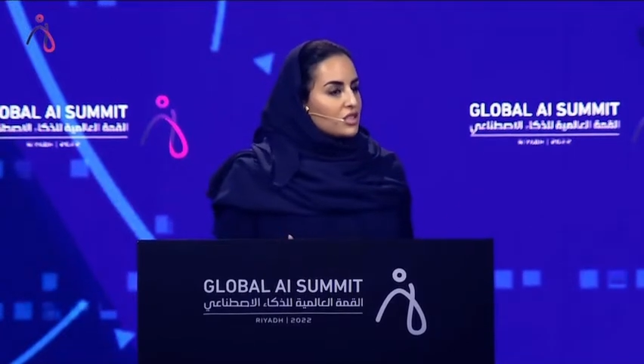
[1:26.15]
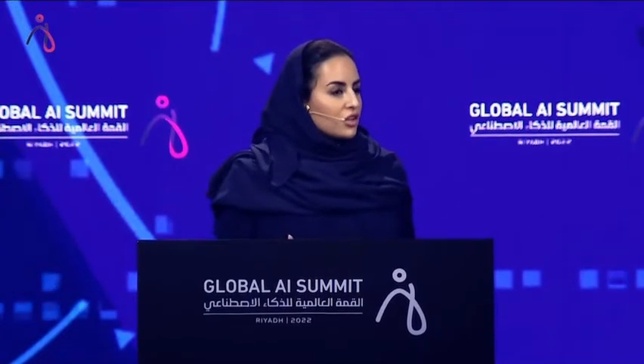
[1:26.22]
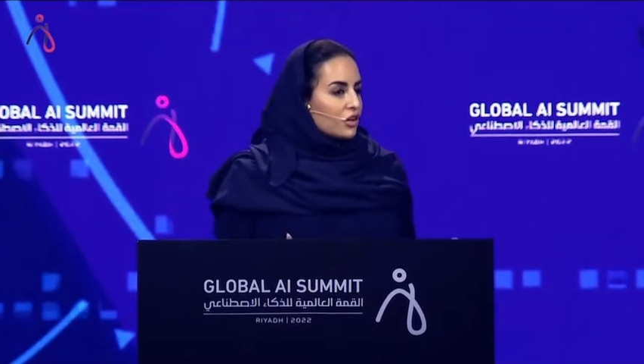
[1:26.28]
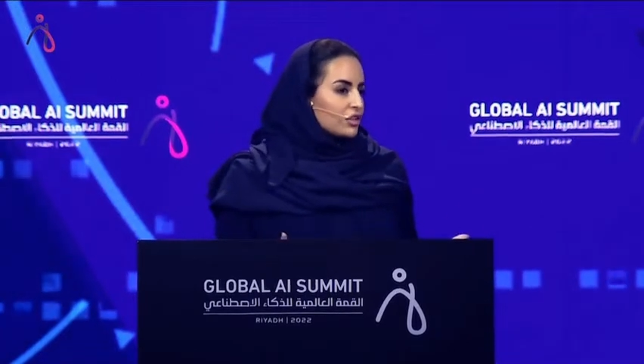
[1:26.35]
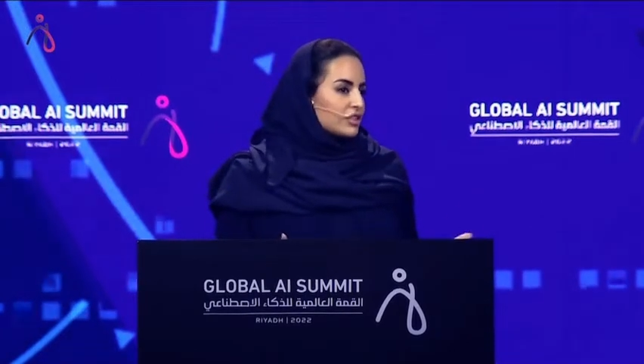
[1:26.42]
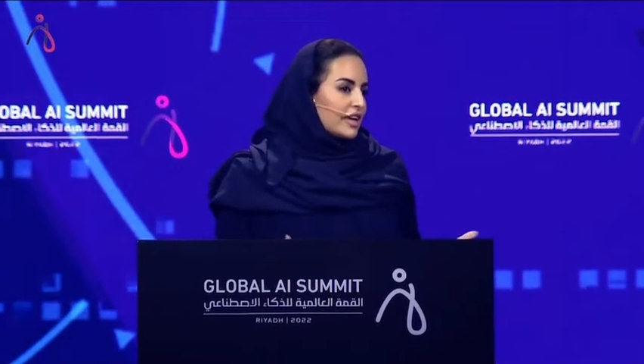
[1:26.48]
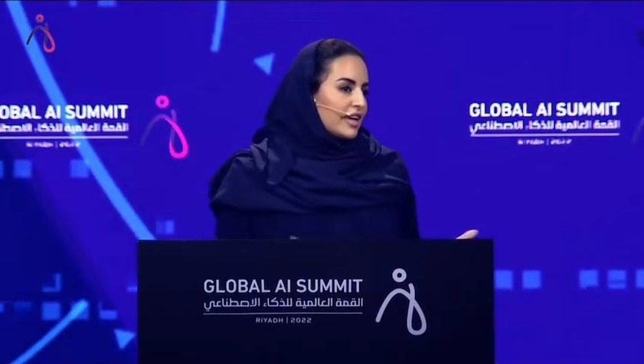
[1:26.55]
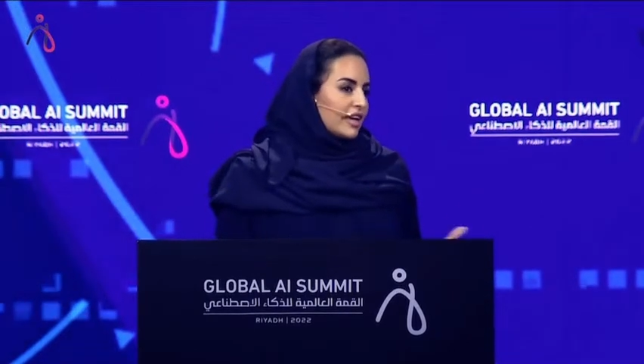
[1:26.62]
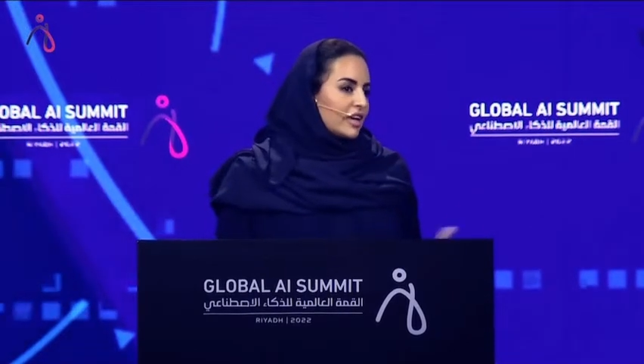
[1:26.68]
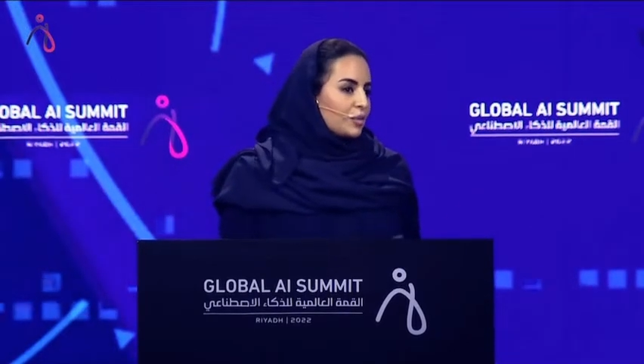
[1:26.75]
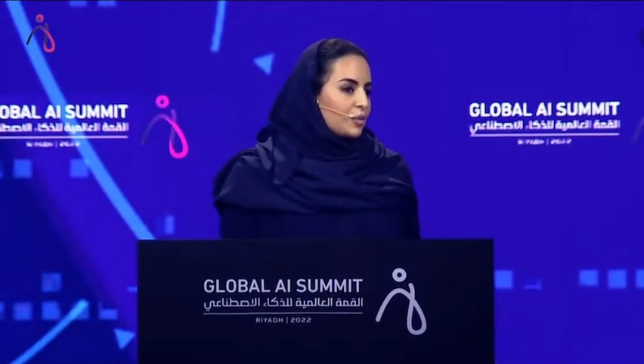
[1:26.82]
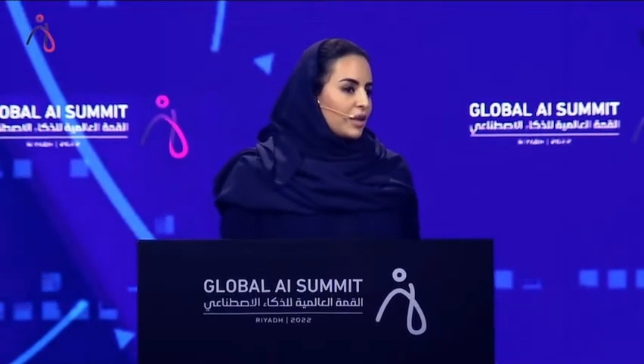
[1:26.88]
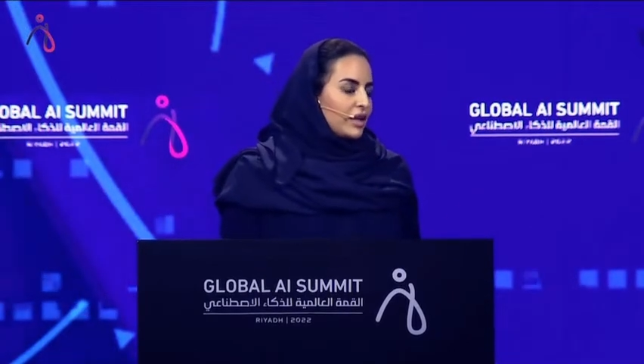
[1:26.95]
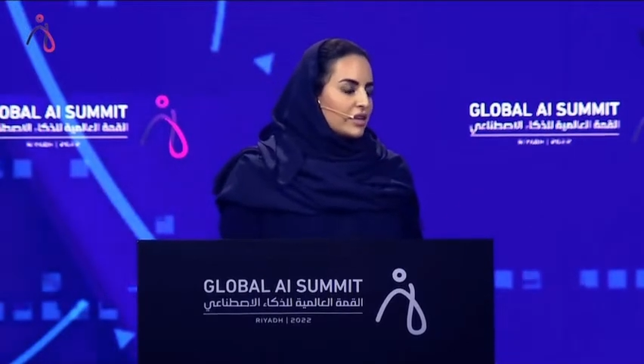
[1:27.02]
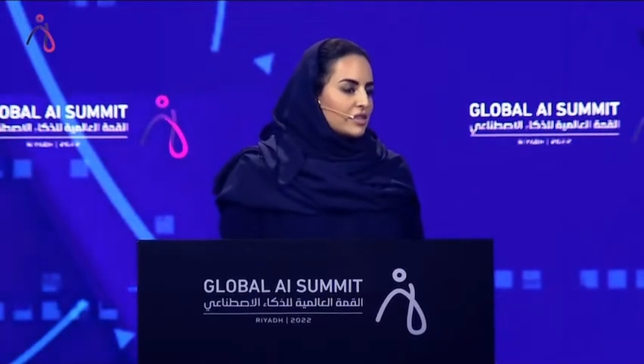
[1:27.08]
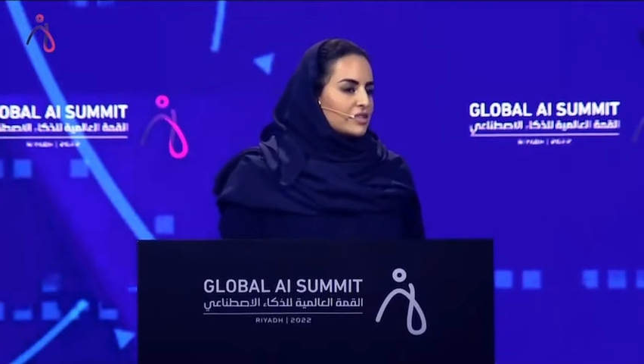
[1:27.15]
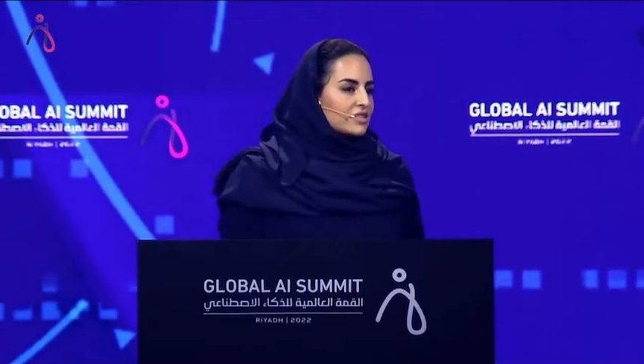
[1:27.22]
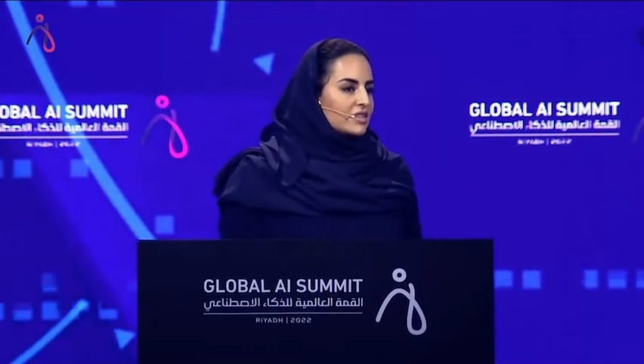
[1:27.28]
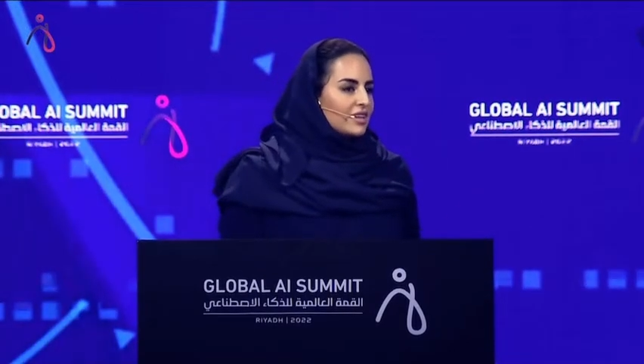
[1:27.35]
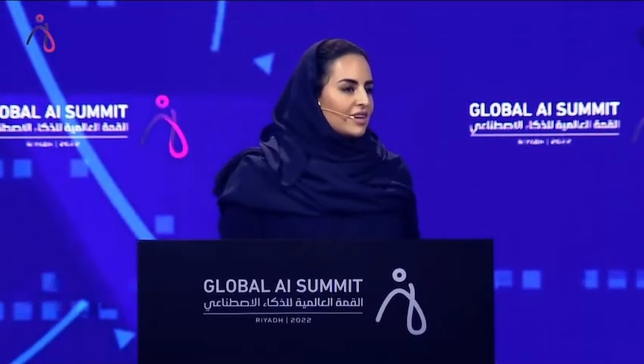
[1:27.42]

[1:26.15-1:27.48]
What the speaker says: that are taking place